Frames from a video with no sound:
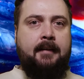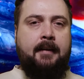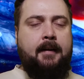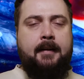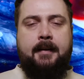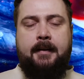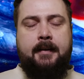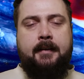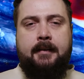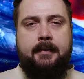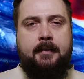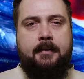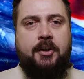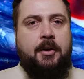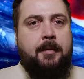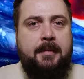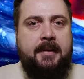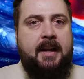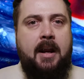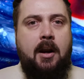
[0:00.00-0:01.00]
Uh,
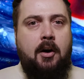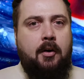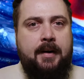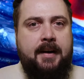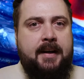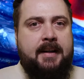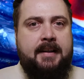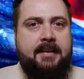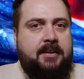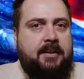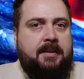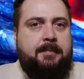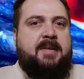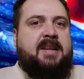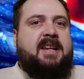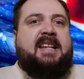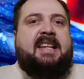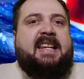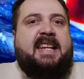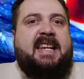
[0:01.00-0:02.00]
Jim Carrey is just
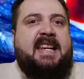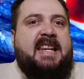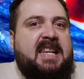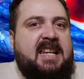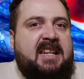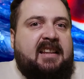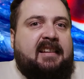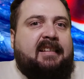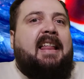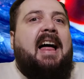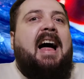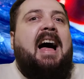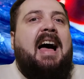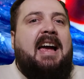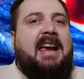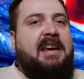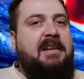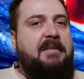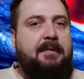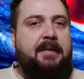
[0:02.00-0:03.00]
being eaten
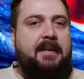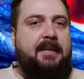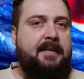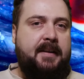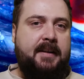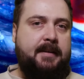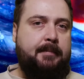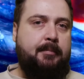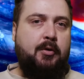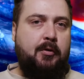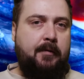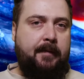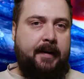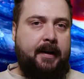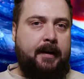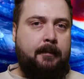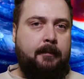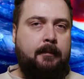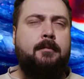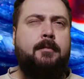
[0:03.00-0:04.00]
alive in this
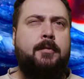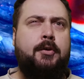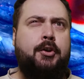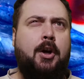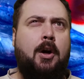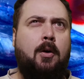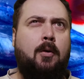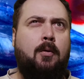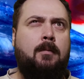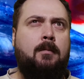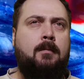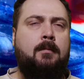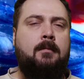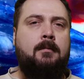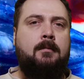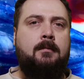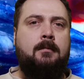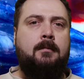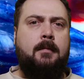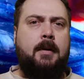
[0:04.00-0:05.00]
movie show,
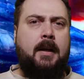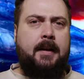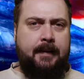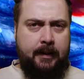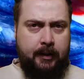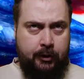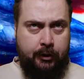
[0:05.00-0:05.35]
in this